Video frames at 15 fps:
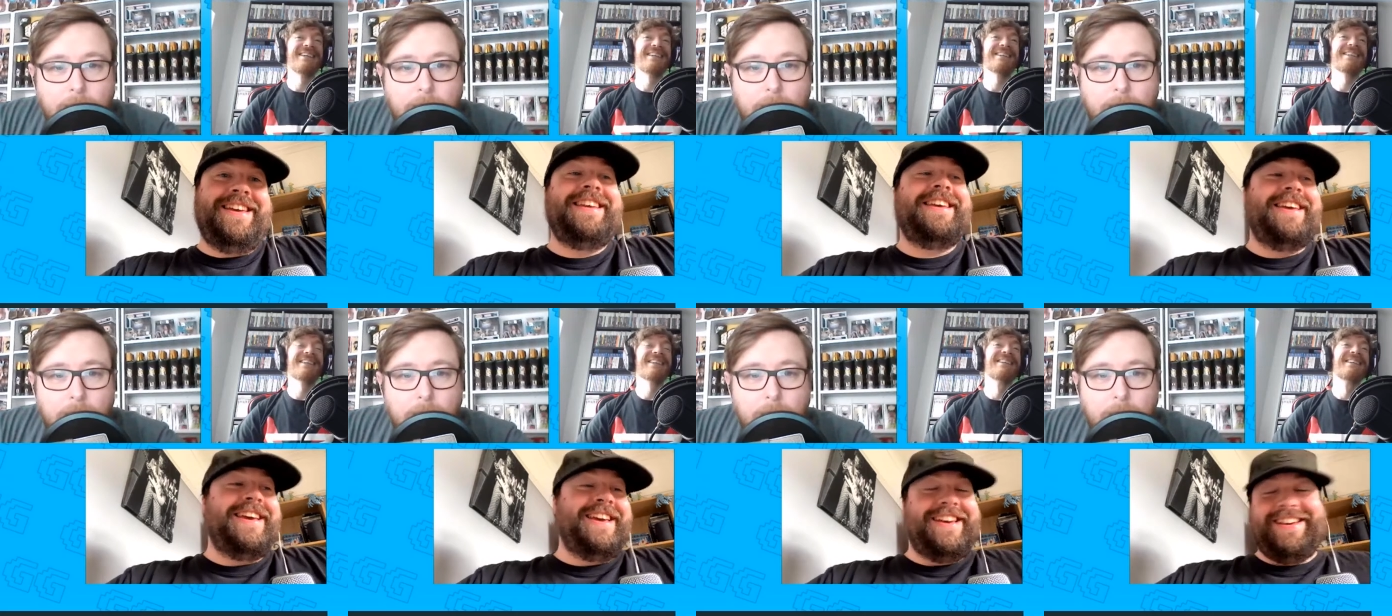
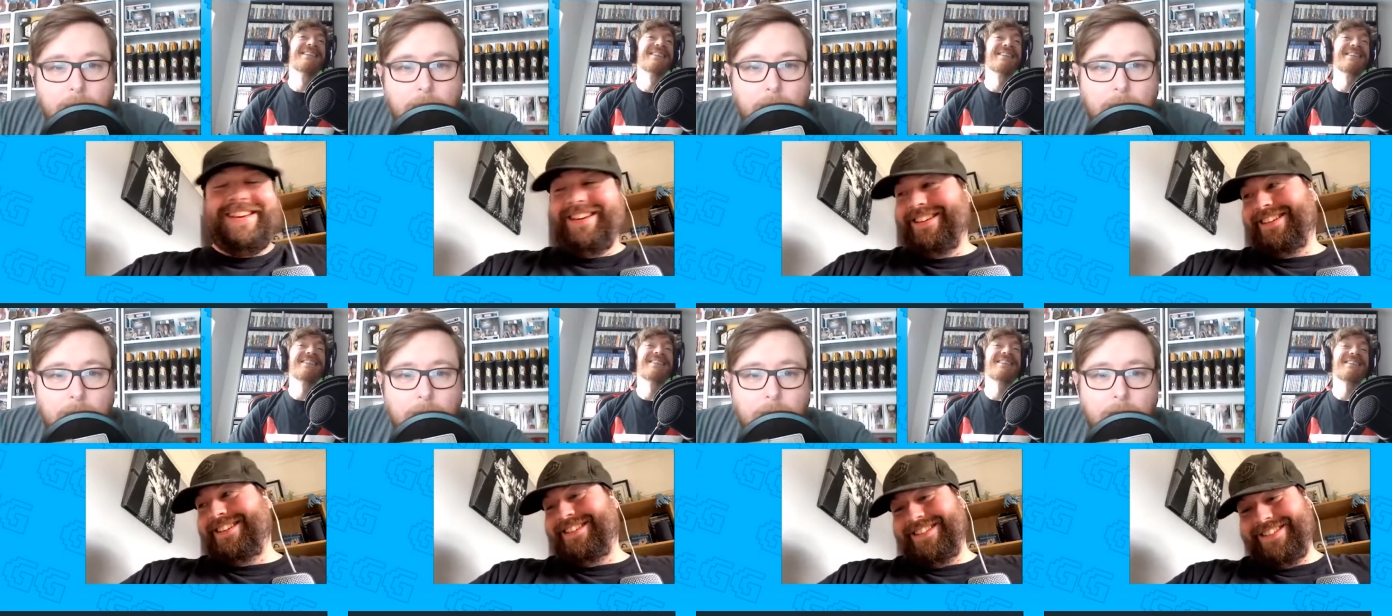Speaker 1: yeah.
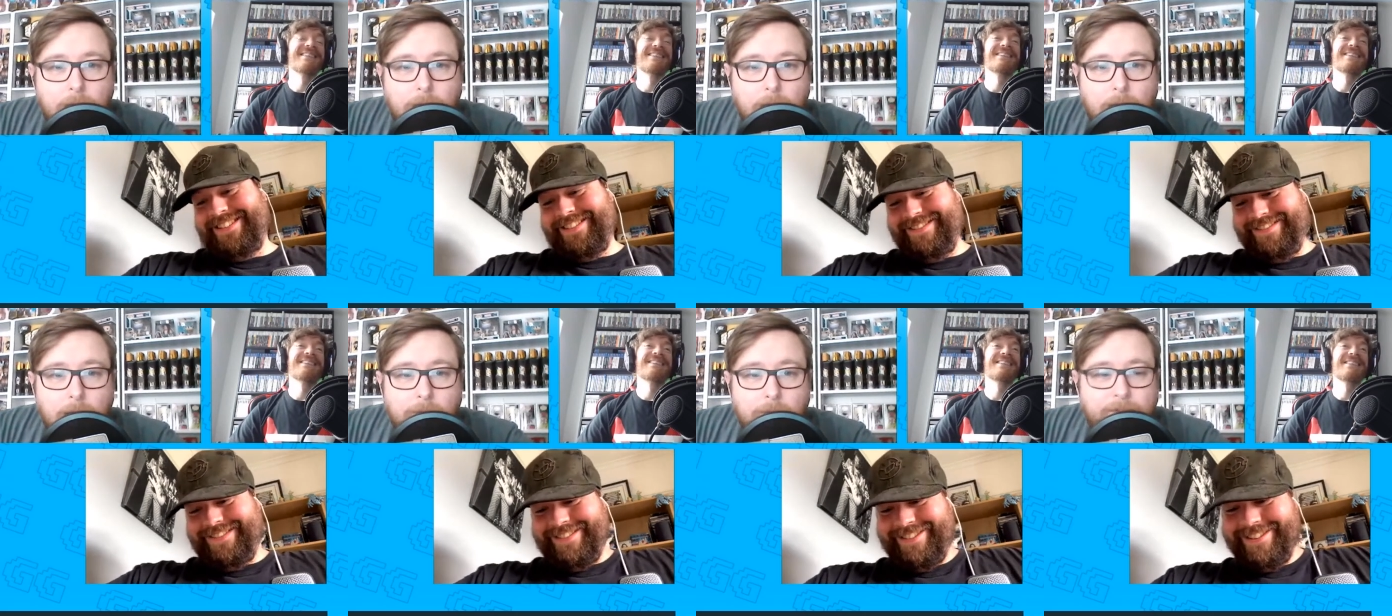
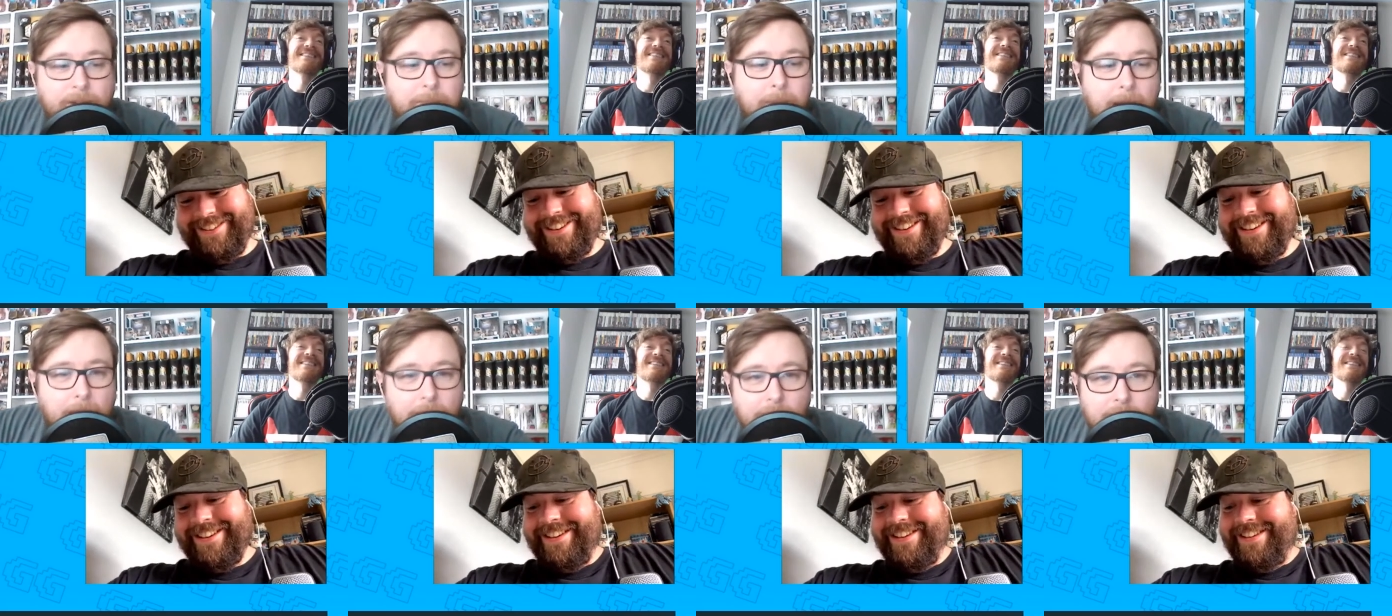Finn
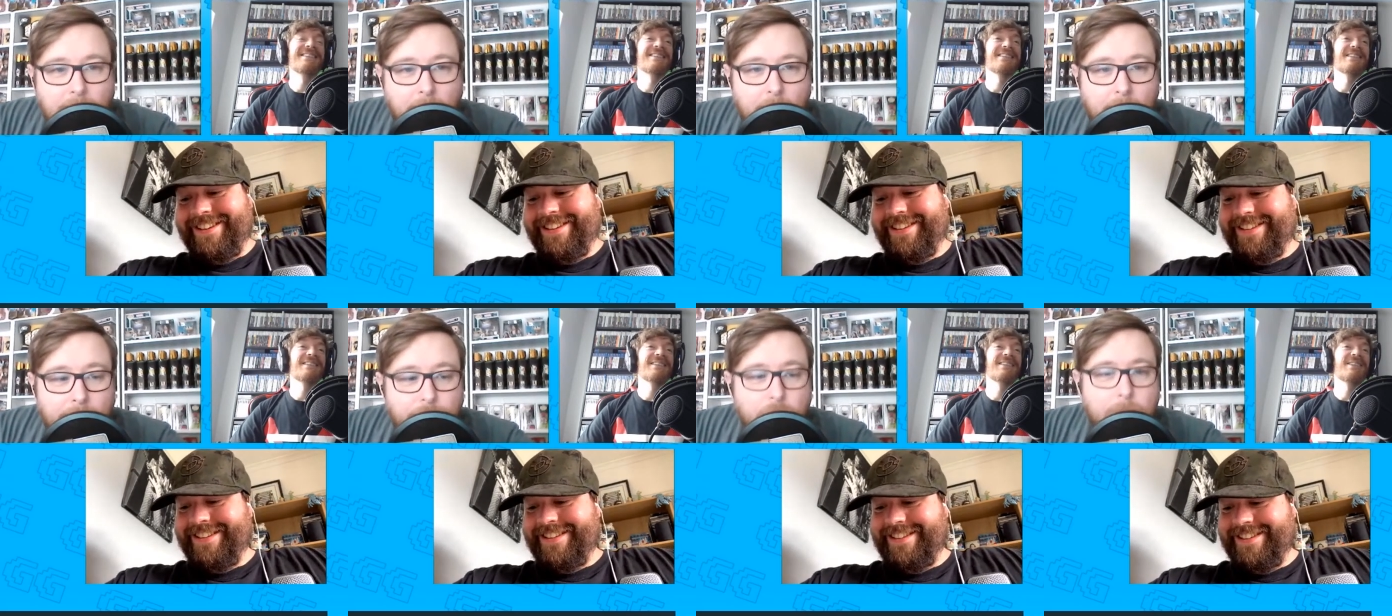Balor is
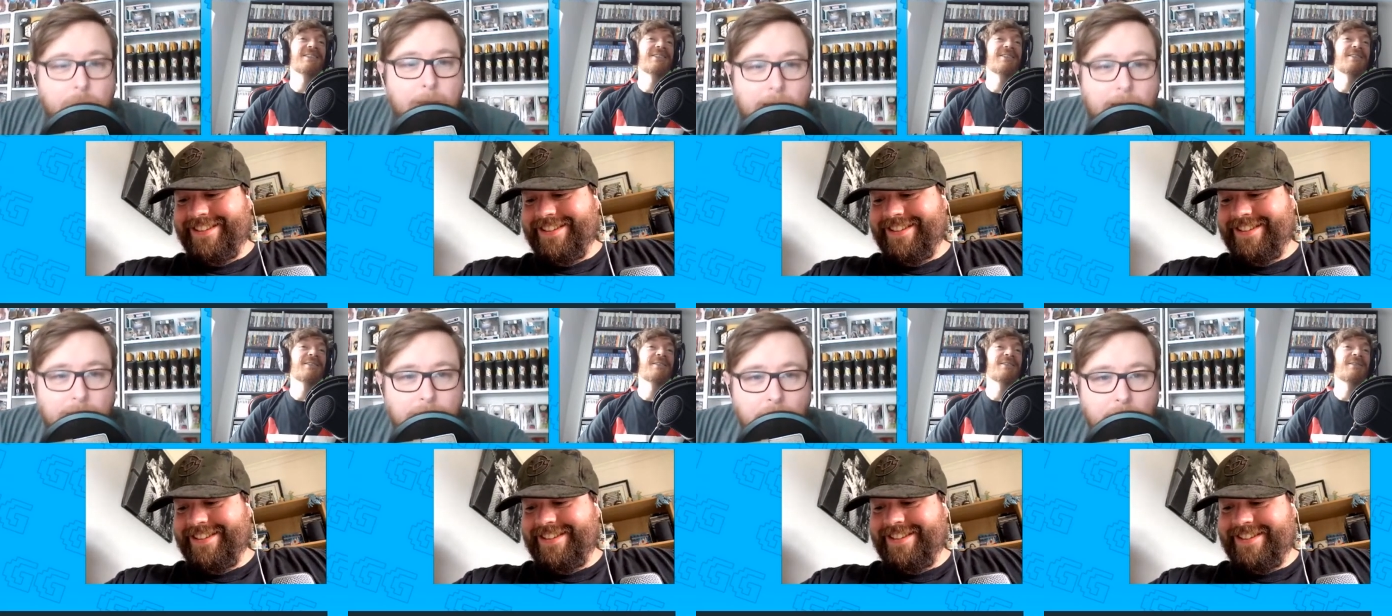live. Drew
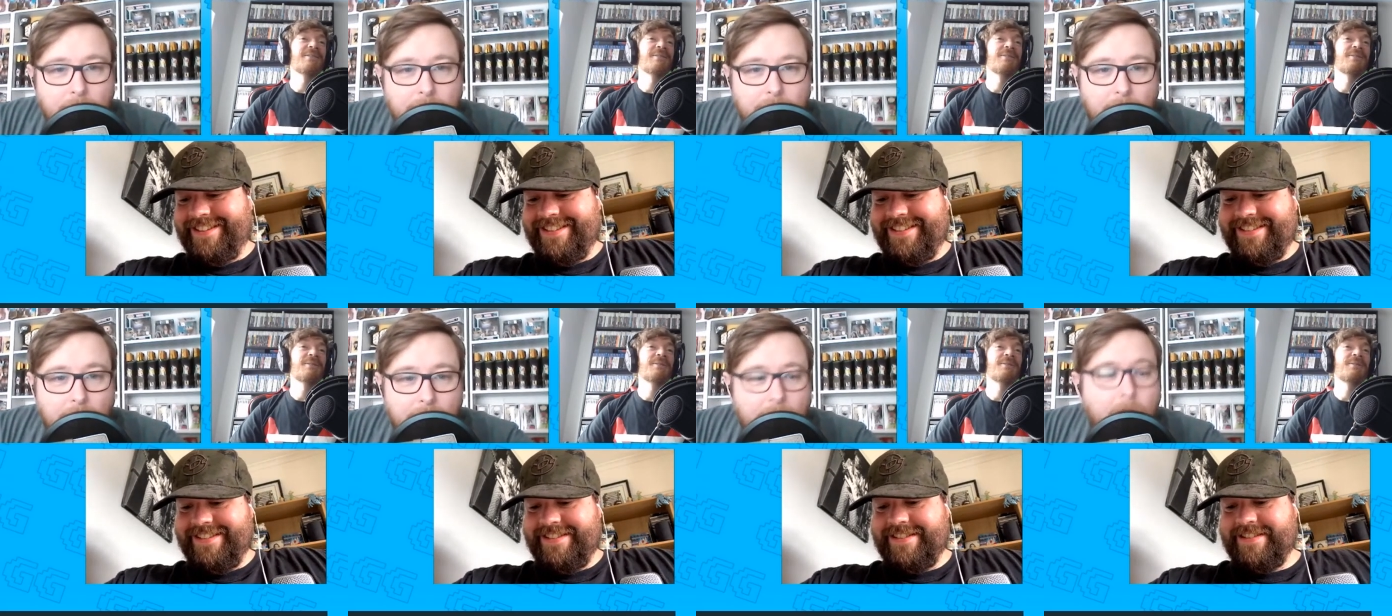McIntyre is
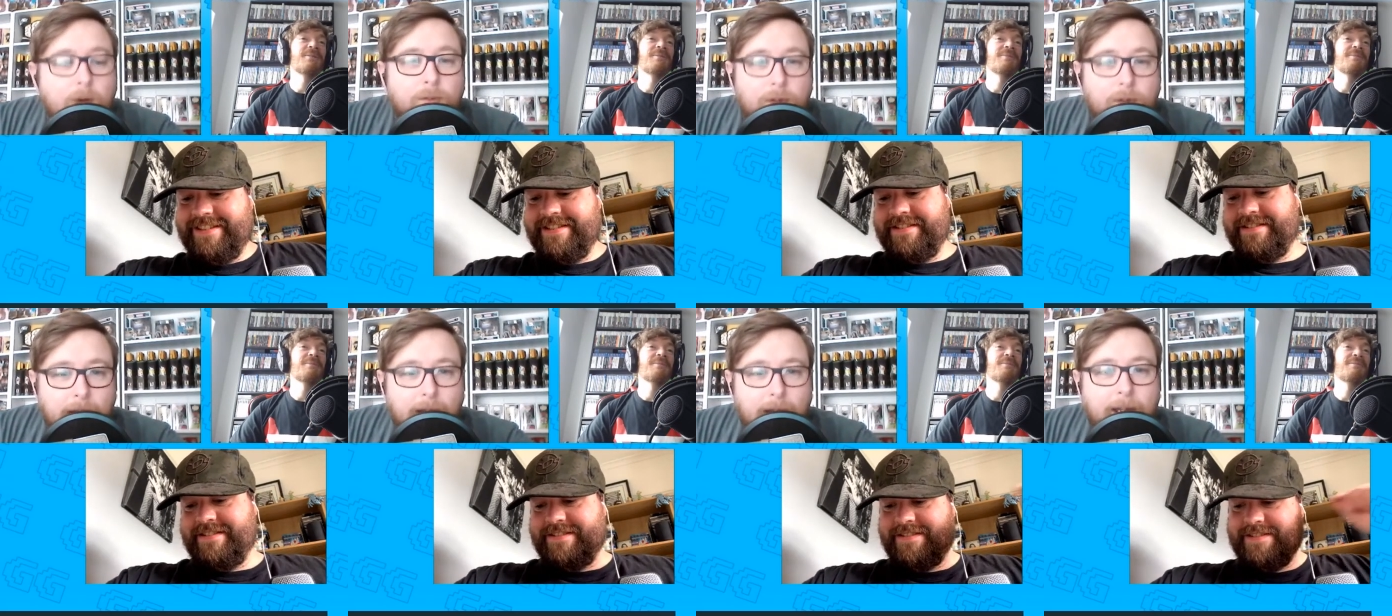live. Oh,
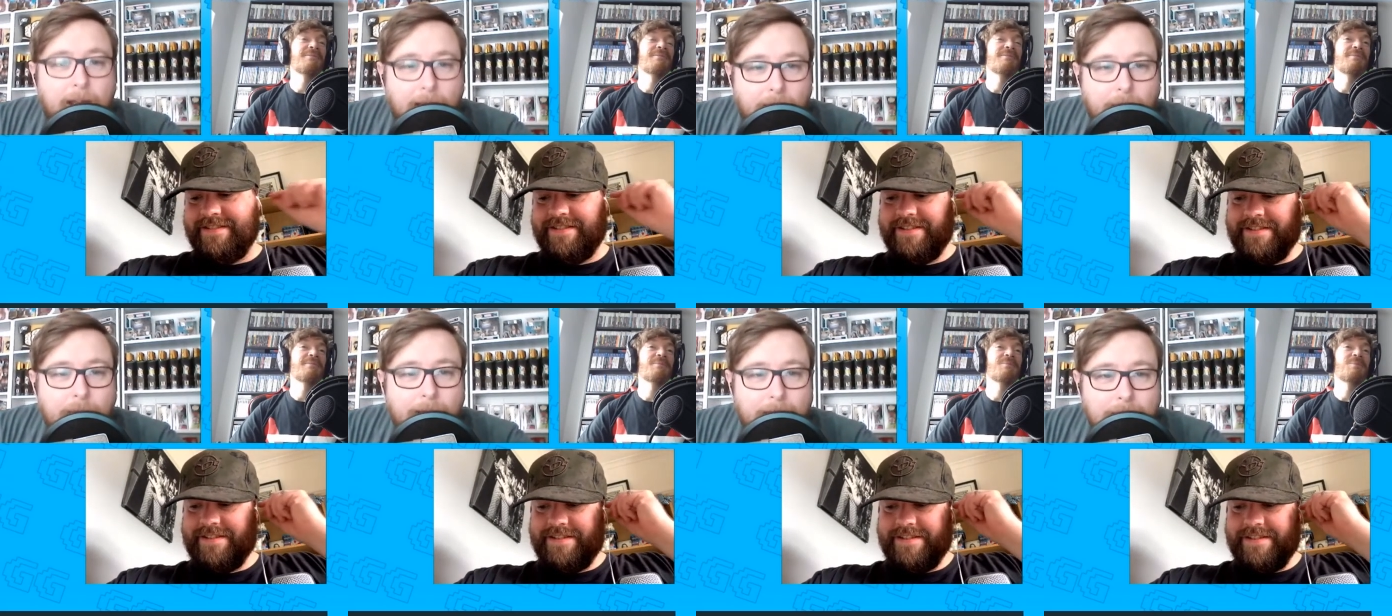right. Okay.
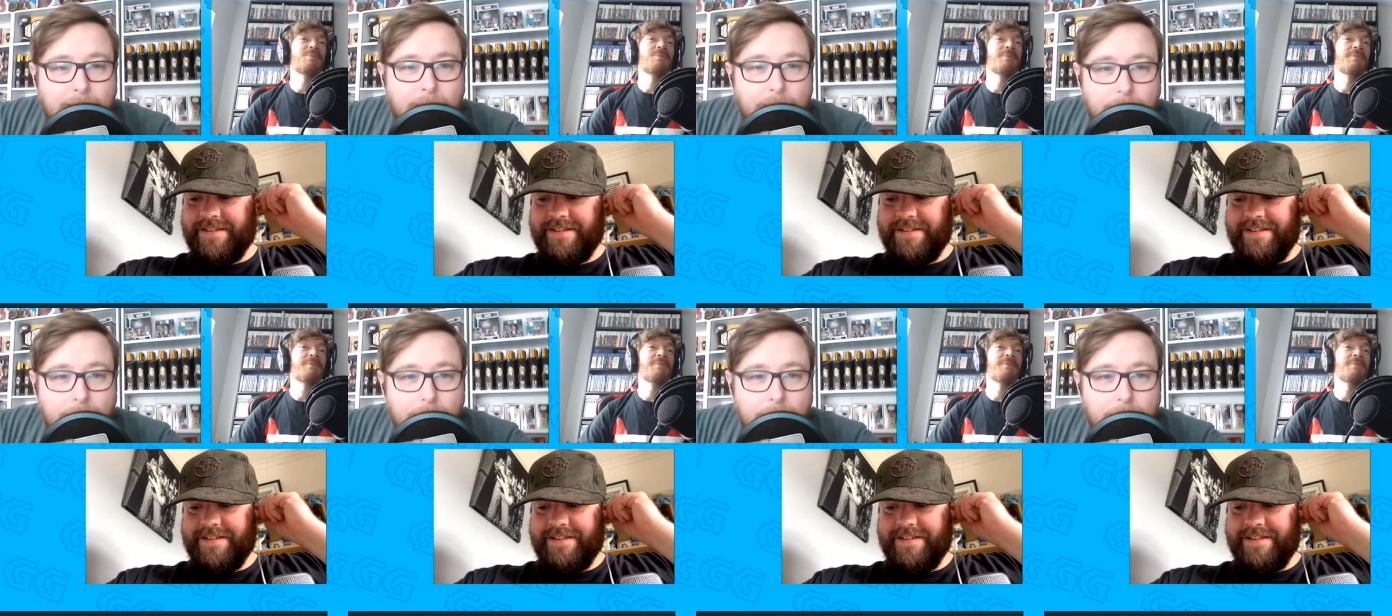Like that is it.